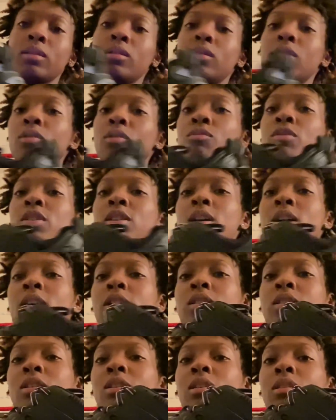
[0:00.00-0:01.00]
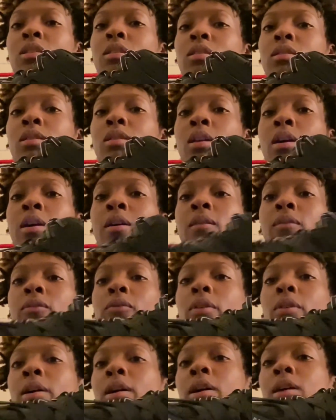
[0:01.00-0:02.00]
Tell me that shit is not
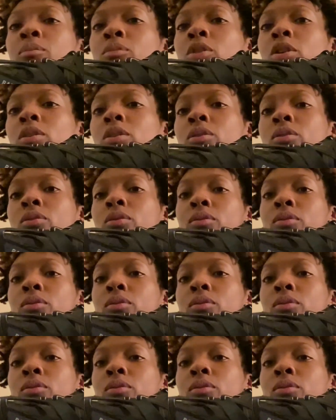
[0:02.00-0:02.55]
fire, bro.